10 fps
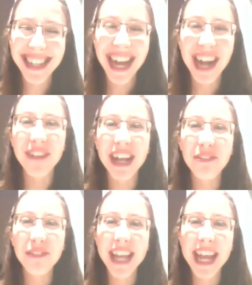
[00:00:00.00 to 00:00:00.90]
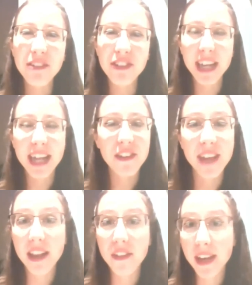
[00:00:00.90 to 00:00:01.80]
And Renee, would you like to
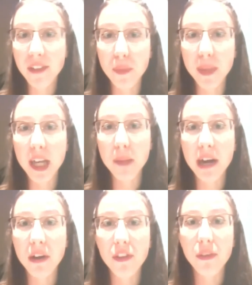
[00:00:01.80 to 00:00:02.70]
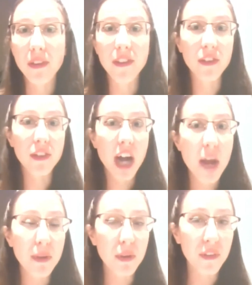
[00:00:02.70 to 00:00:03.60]
tell us a little bit about Twist in
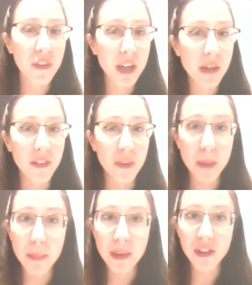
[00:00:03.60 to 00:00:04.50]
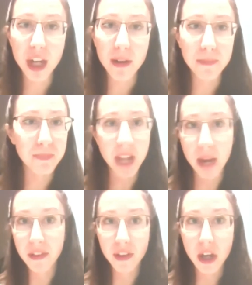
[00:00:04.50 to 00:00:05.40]
Time and also you as a publisher and how
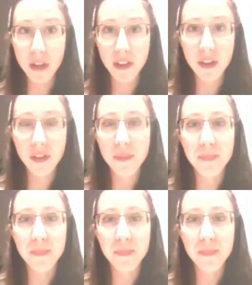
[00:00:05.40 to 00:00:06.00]
it started?